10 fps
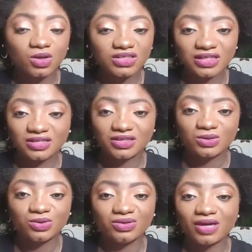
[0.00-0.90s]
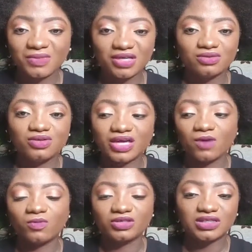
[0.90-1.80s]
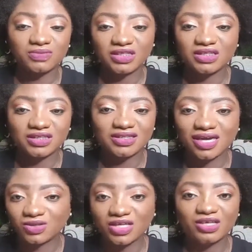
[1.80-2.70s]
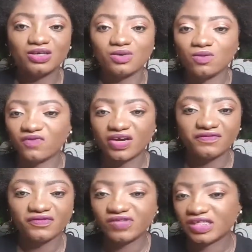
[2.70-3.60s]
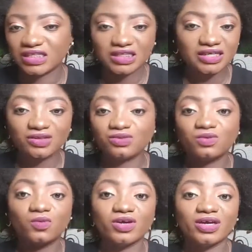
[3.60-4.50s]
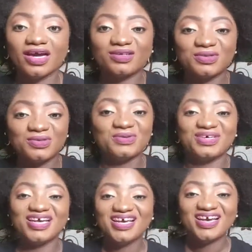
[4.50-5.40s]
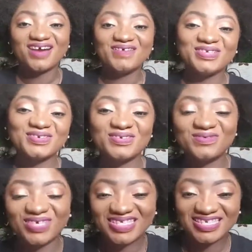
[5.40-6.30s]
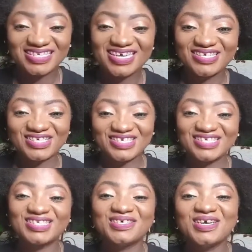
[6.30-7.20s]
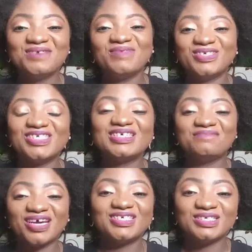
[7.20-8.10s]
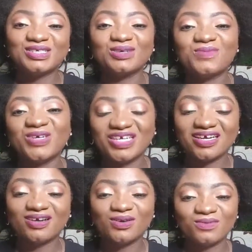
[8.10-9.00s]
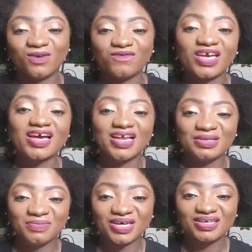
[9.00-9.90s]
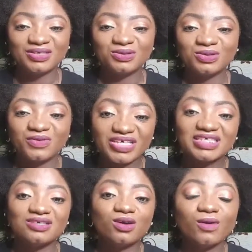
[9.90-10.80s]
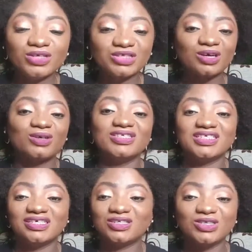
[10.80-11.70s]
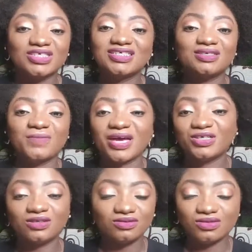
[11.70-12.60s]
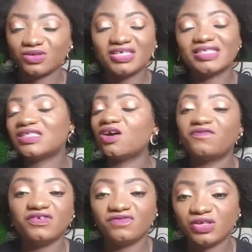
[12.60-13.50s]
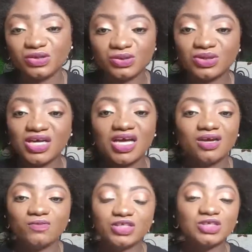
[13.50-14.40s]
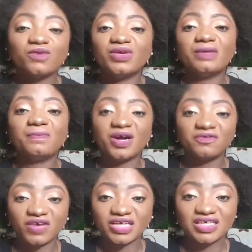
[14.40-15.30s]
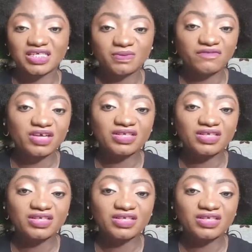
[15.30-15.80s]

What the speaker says: content. So I mean, look at Will Smith. Is actually over 50, 60. I really don't know what his age is, but just imagine someone of that caliber, creating original content just by doing a selfie video, which is not really perfect as